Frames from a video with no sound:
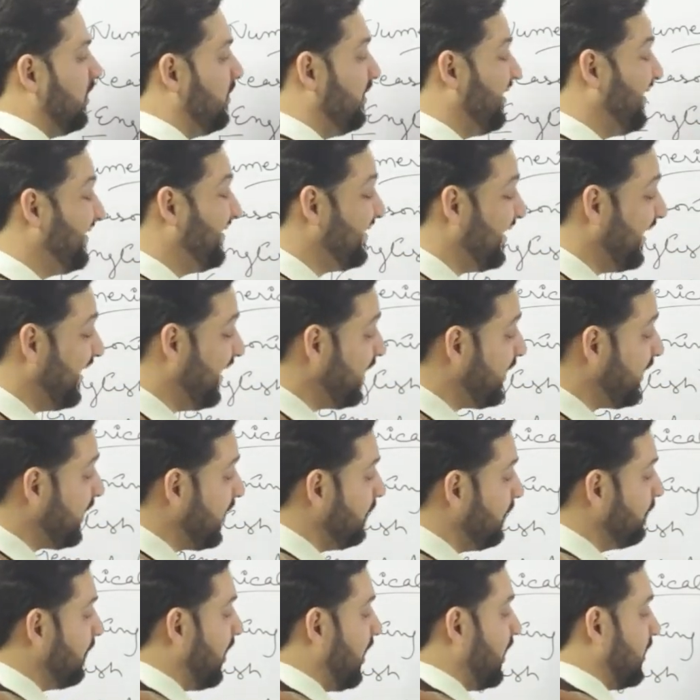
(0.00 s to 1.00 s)
These
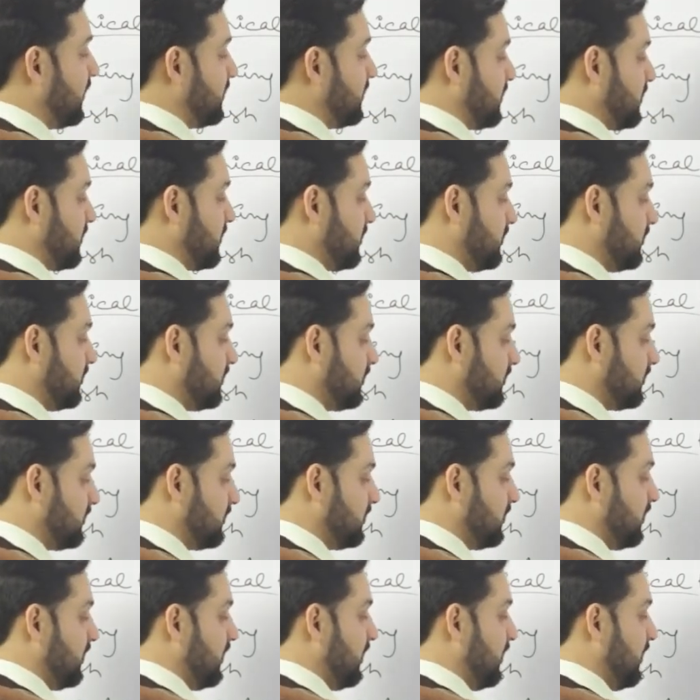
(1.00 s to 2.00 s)
80 marks,
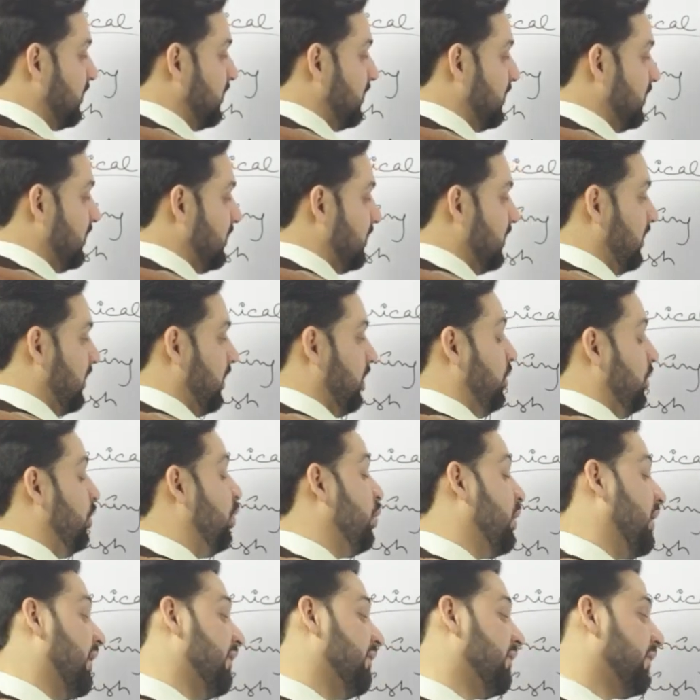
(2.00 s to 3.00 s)

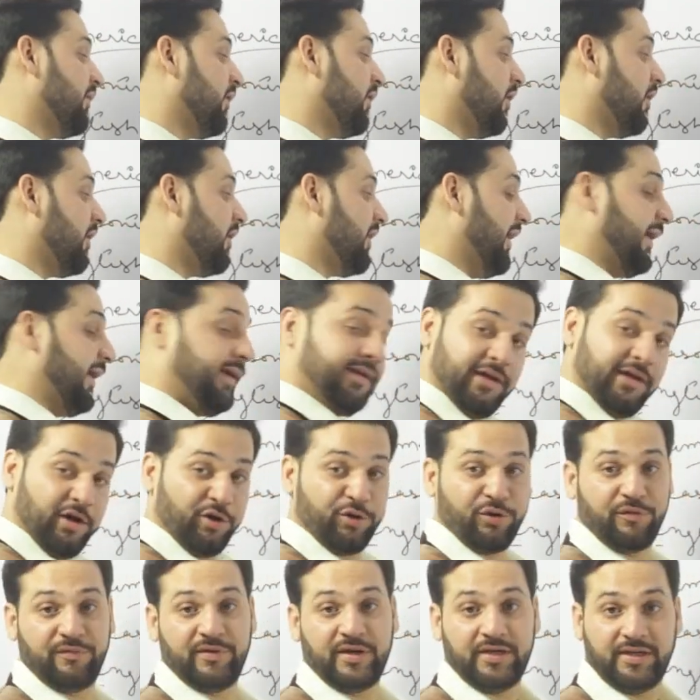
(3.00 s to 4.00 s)
you can score 80
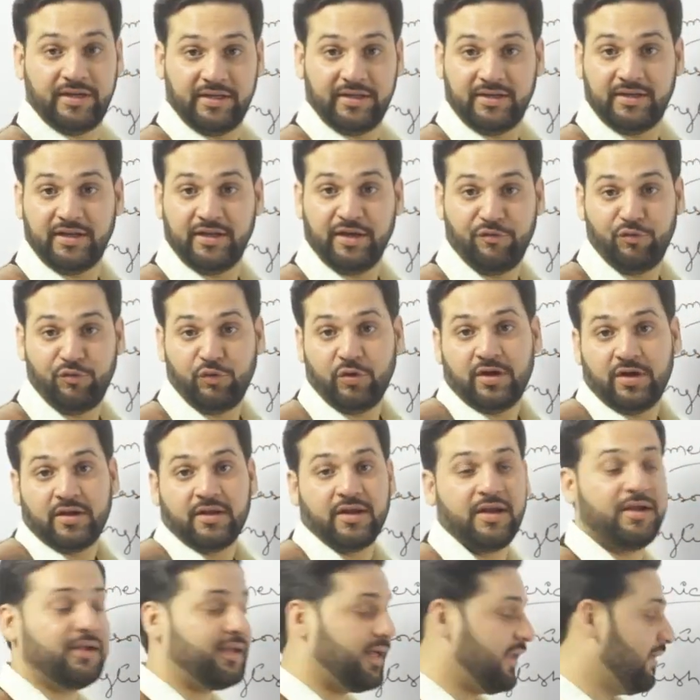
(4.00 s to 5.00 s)
out of 80 if you
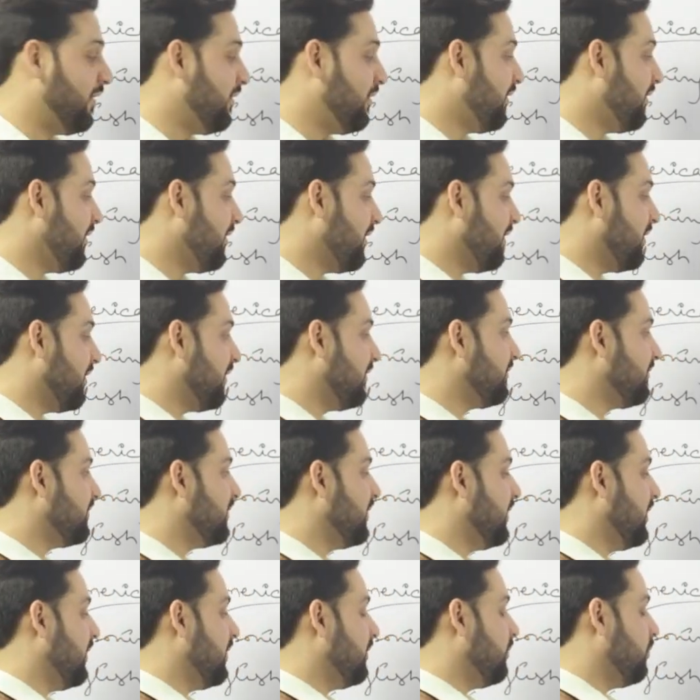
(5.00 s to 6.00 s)
are intelligent enough.
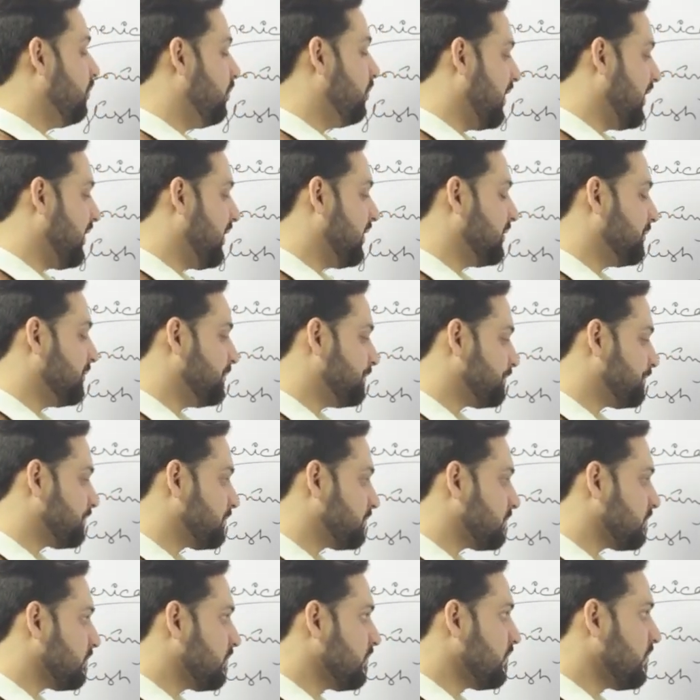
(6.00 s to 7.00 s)
But
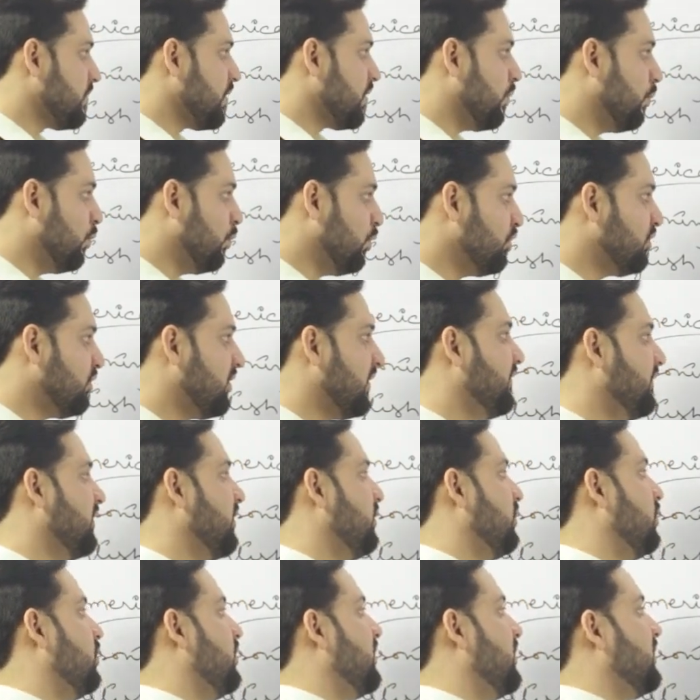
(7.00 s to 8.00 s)
most of
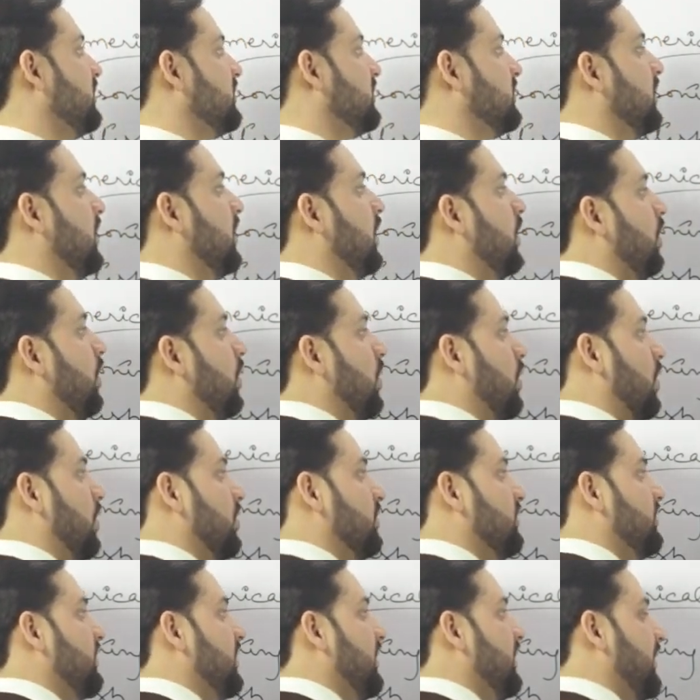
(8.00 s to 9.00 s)
the students
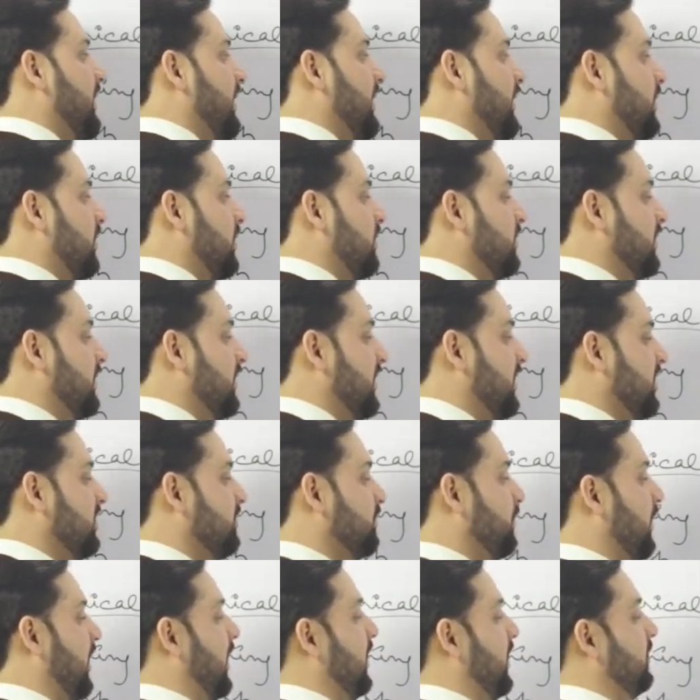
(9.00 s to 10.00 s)
concentrate on
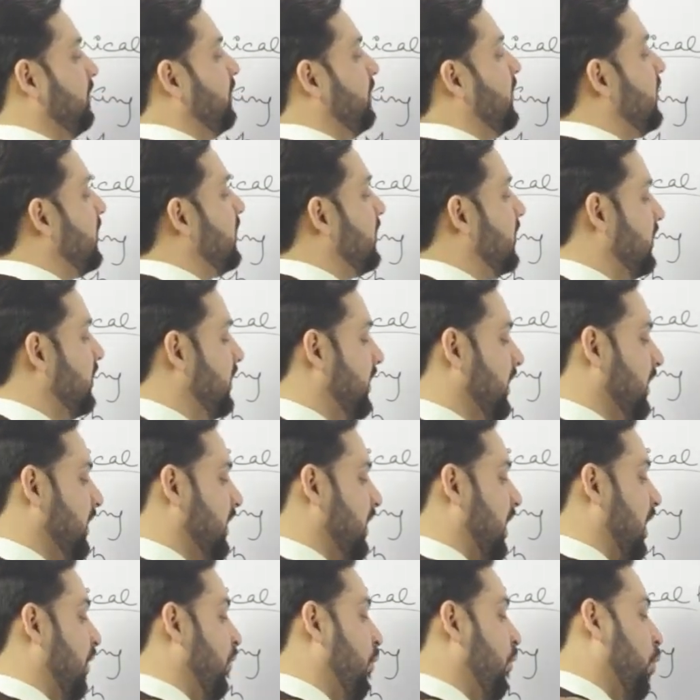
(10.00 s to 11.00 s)
these parts, but
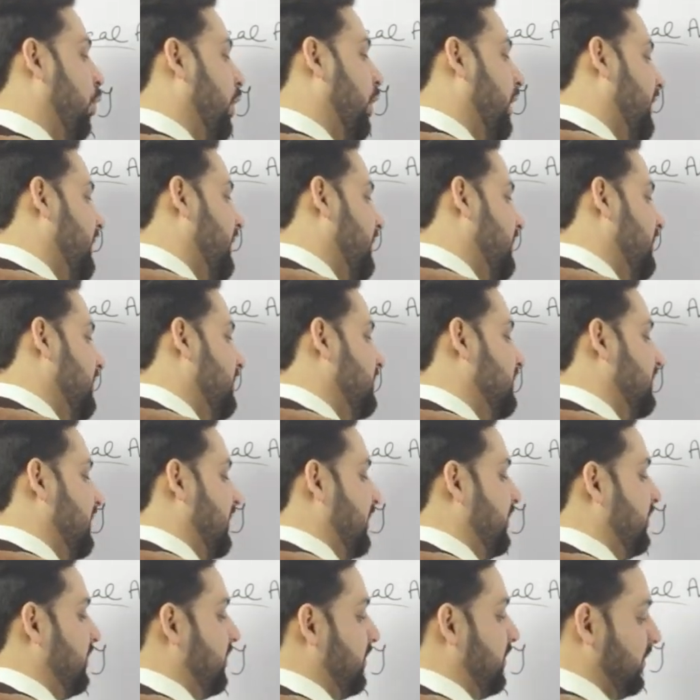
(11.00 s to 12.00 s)
they avoid these
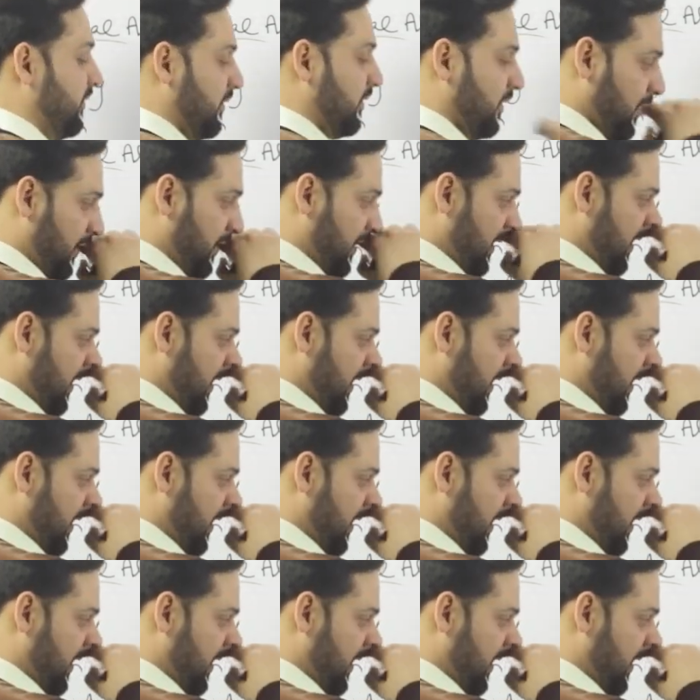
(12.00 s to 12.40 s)
sections.